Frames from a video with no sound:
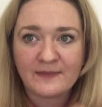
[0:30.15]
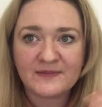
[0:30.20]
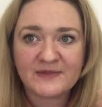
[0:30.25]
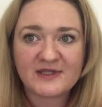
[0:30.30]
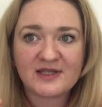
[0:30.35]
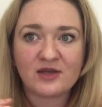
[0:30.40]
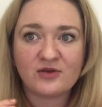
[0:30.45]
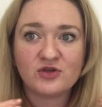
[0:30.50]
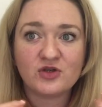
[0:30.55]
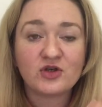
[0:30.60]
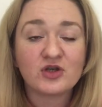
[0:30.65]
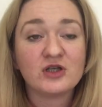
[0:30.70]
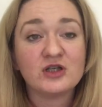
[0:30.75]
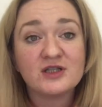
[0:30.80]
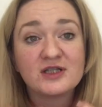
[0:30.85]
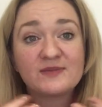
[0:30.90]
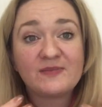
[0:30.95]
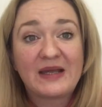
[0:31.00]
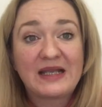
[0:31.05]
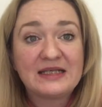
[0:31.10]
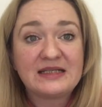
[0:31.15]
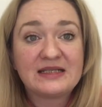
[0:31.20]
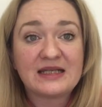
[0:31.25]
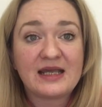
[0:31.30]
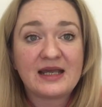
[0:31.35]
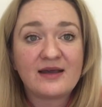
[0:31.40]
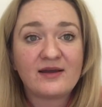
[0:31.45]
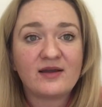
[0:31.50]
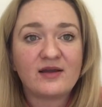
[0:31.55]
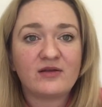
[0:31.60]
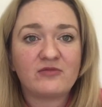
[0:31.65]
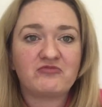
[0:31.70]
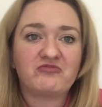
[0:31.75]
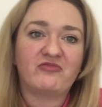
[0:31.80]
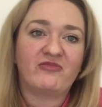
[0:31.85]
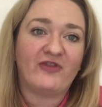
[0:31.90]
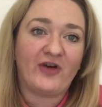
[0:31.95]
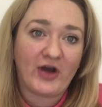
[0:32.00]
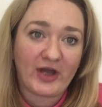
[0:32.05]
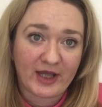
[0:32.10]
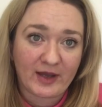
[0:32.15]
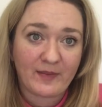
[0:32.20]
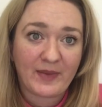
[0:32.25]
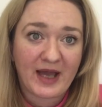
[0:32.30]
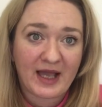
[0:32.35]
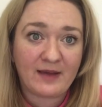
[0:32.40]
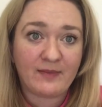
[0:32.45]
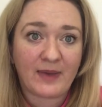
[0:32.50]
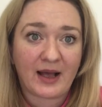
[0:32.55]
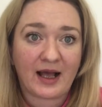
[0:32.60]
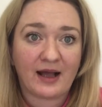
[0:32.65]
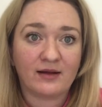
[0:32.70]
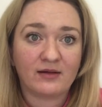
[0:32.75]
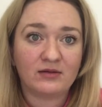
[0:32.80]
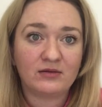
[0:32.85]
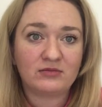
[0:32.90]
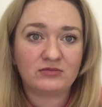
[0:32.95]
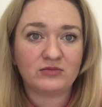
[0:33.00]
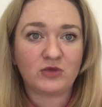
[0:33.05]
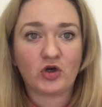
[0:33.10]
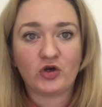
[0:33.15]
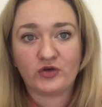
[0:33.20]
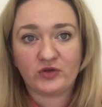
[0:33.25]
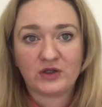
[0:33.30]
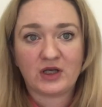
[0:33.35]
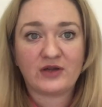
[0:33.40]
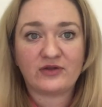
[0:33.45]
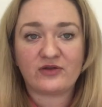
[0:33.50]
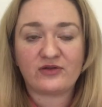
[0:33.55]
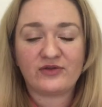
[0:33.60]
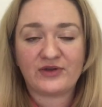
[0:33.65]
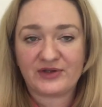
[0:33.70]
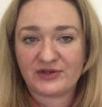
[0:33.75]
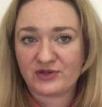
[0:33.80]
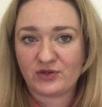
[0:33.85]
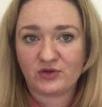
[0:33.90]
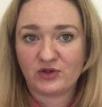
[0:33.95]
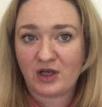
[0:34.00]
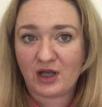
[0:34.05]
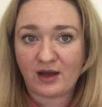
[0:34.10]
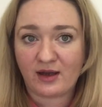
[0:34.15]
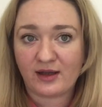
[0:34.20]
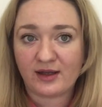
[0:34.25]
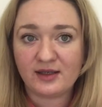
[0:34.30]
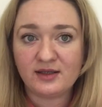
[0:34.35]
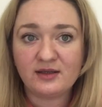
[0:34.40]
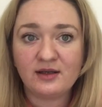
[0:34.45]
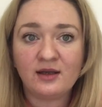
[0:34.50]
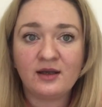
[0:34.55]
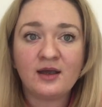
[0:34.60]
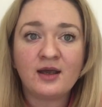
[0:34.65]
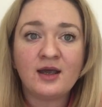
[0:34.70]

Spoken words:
So you can spend it via PayPal on other things online,